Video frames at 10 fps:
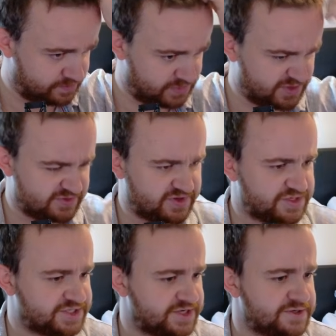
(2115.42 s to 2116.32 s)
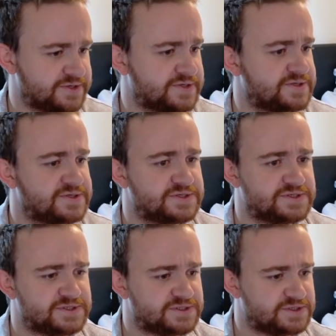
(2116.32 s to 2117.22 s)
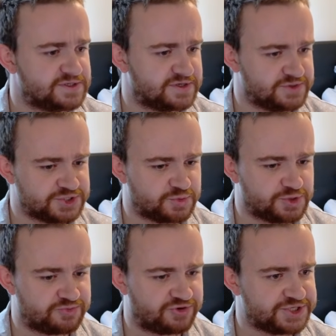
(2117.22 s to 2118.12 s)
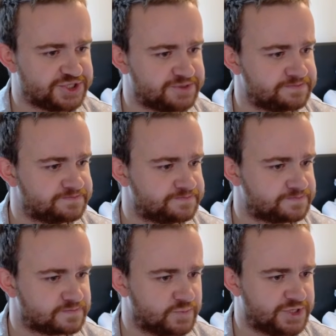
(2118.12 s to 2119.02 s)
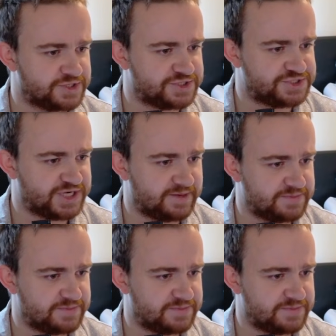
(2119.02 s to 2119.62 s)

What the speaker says: Don't think so. I think we just want a pressure. We can jam